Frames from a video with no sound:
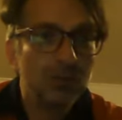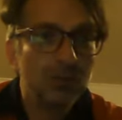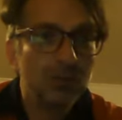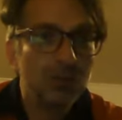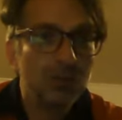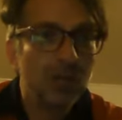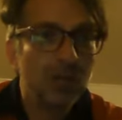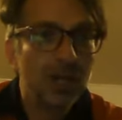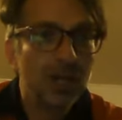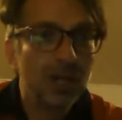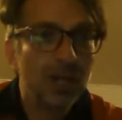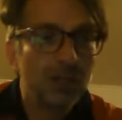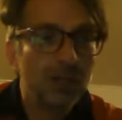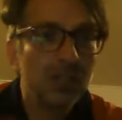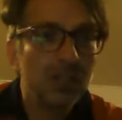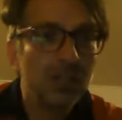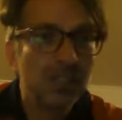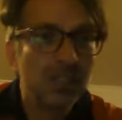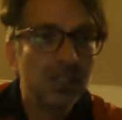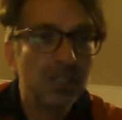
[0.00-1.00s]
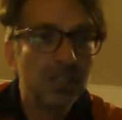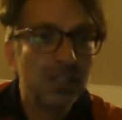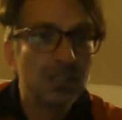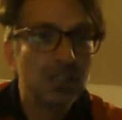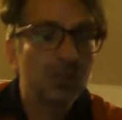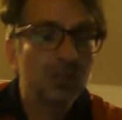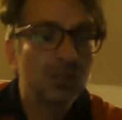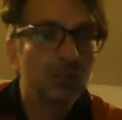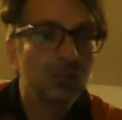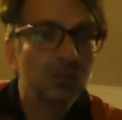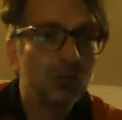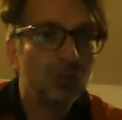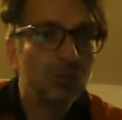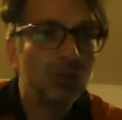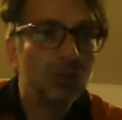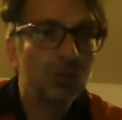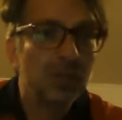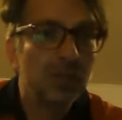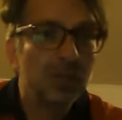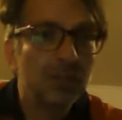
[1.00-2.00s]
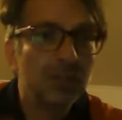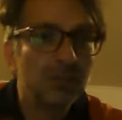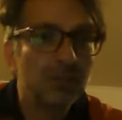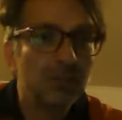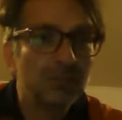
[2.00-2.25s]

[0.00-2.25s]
you're running a business and you really